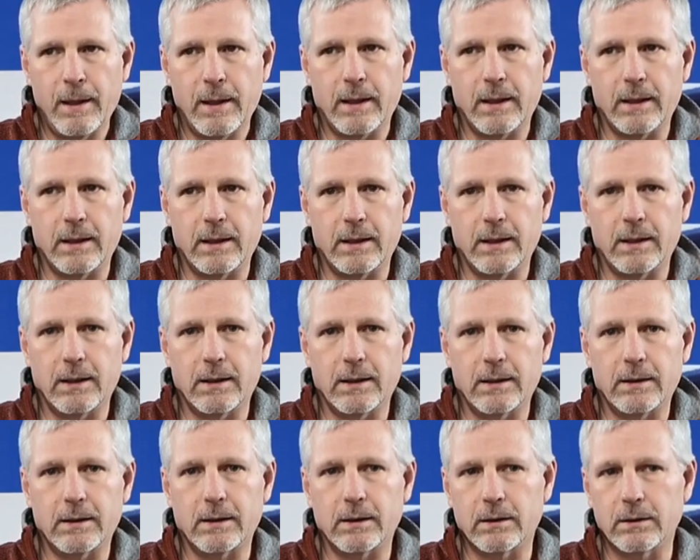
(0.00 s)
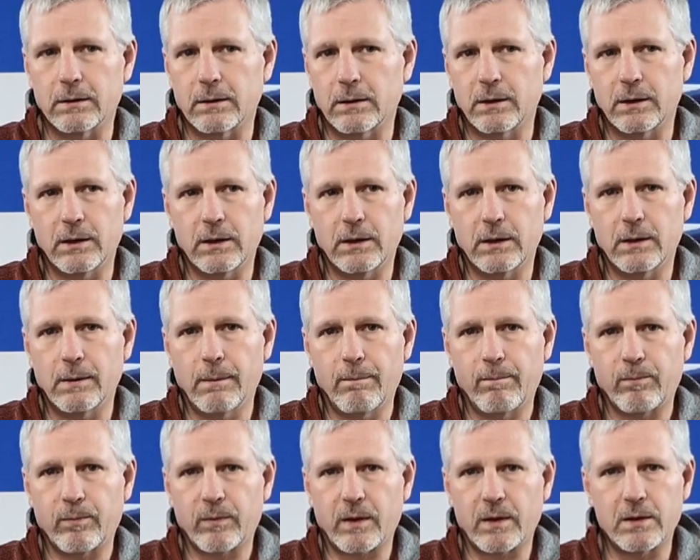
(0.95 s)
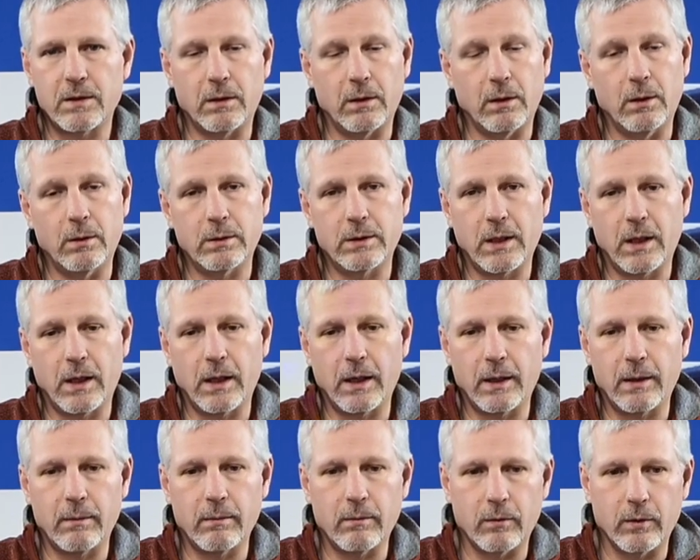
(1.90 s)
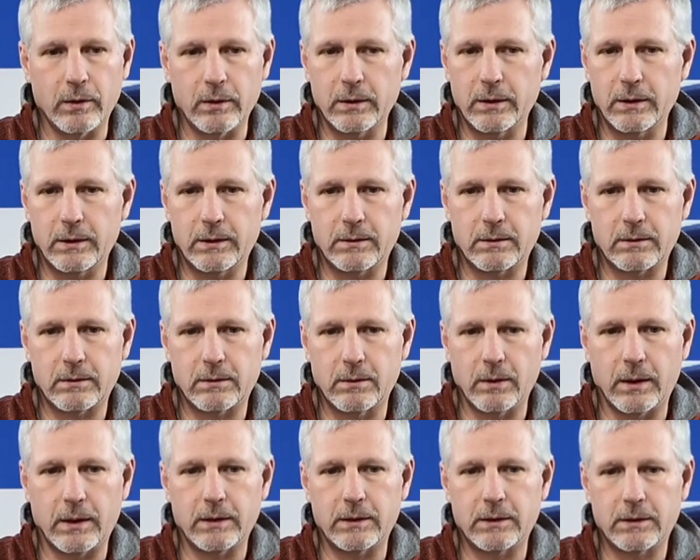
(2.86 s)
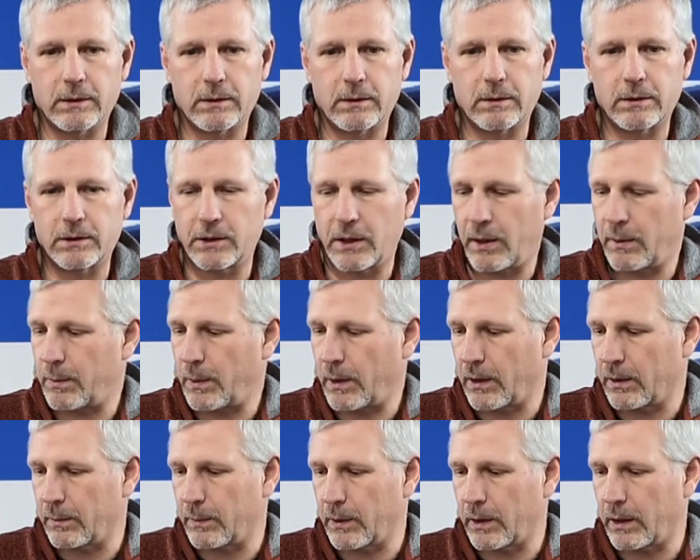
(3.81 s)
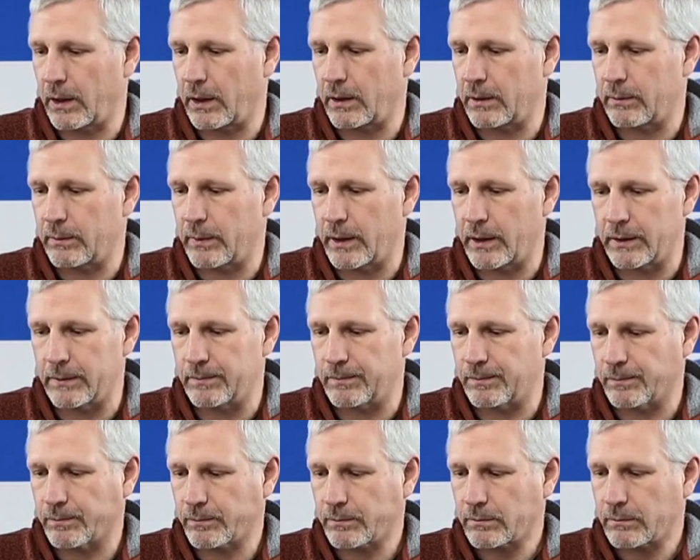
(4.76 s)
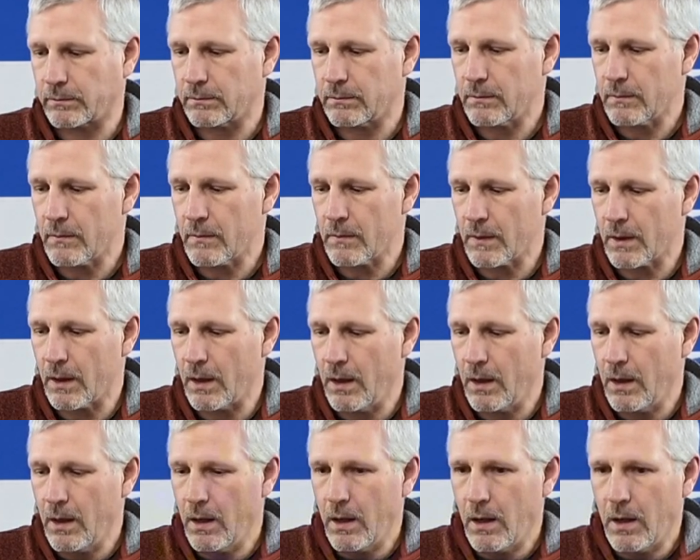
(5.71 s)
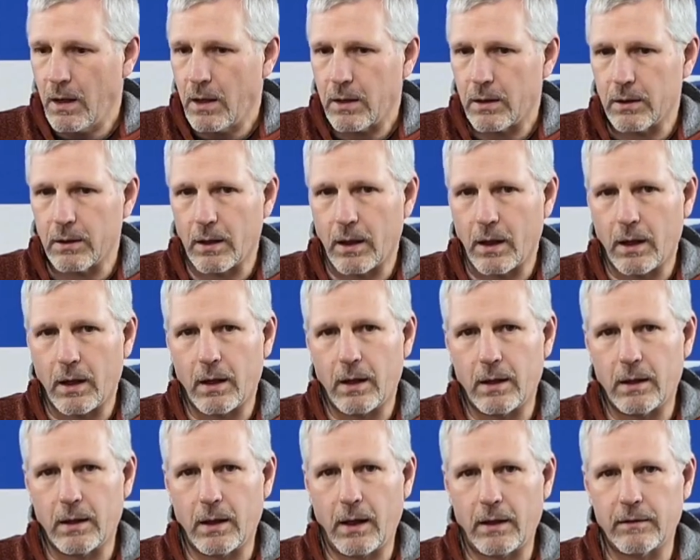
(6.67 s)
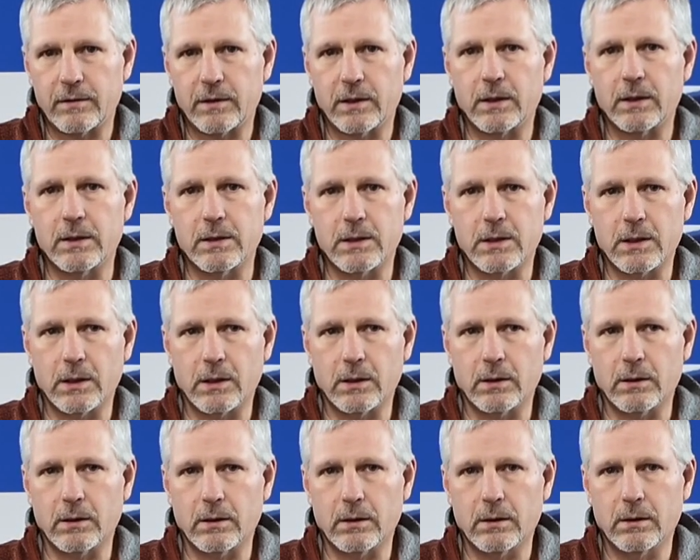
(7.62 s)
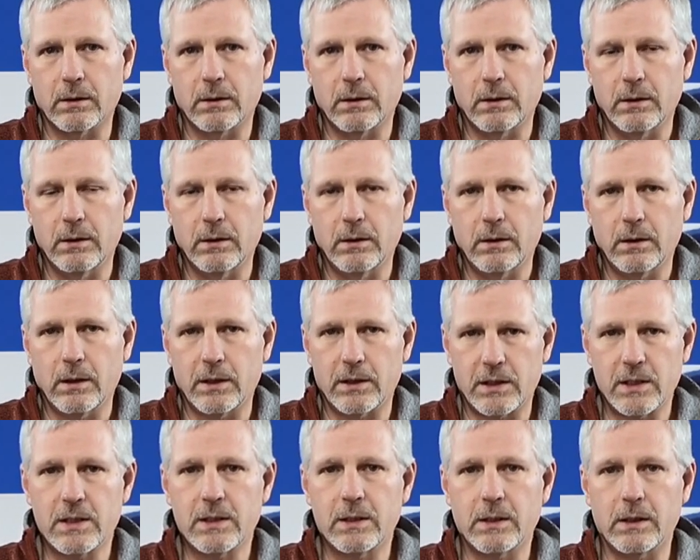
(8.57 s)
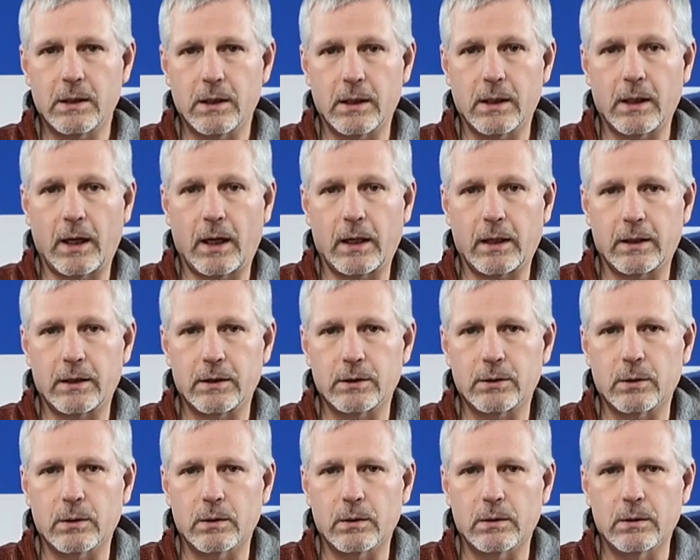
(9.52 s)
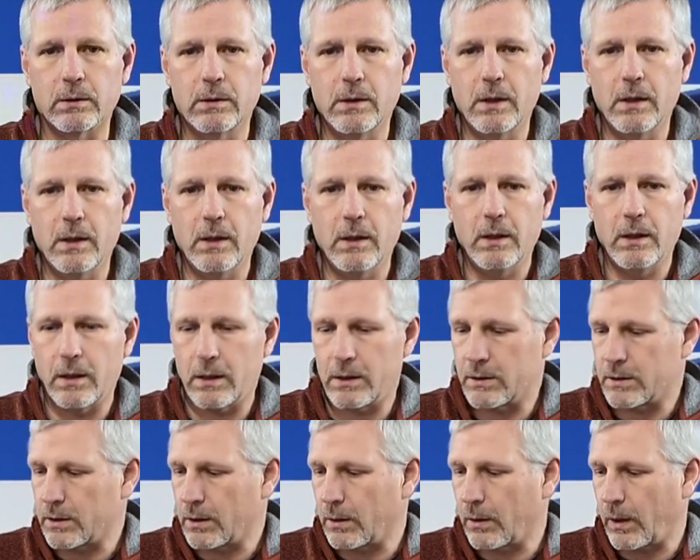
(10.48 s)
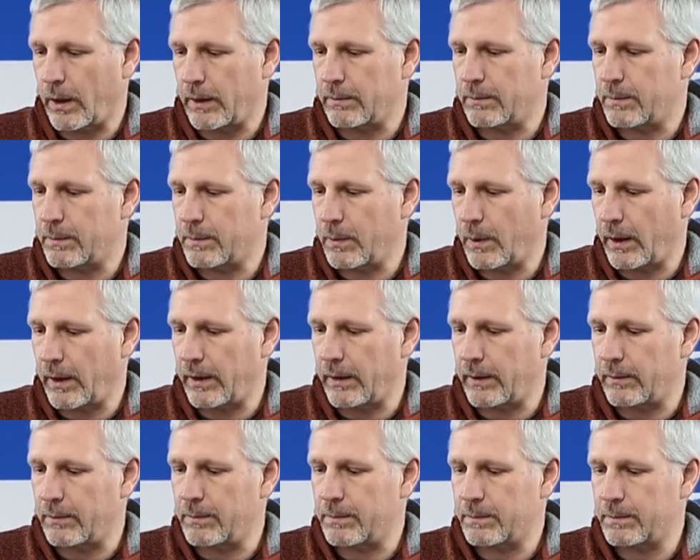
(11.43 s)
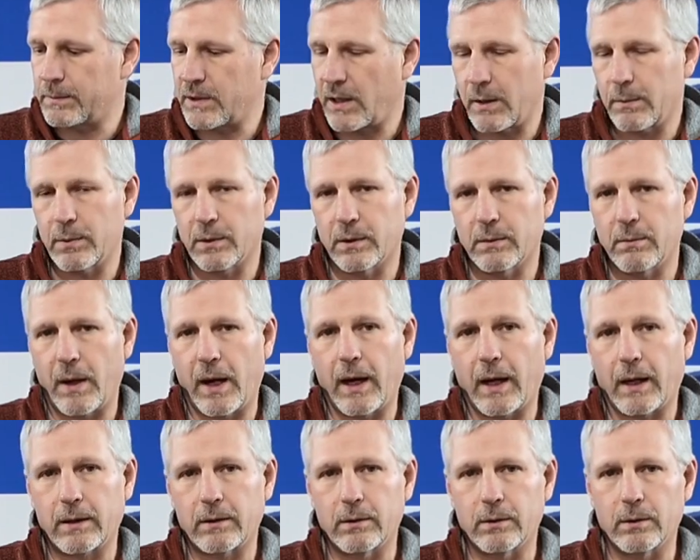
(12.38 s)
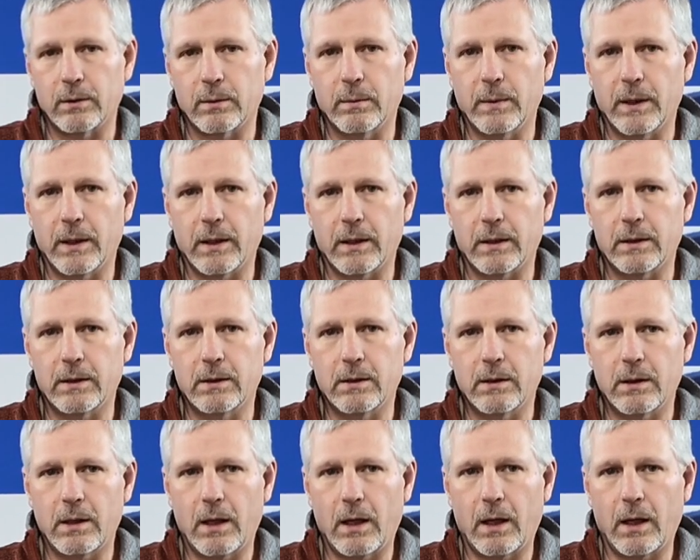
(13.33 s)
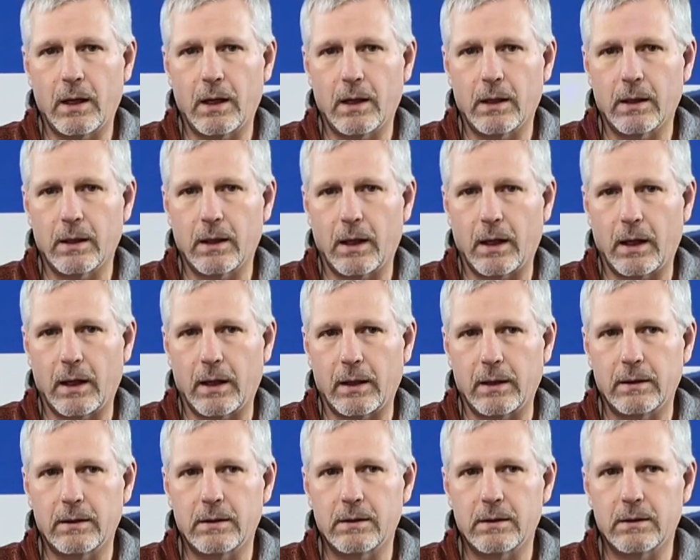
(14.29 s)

early, it's a low time, really great shape airplane, but you have to consider it's easy to get out of control. And so I tapered back a little bit, and I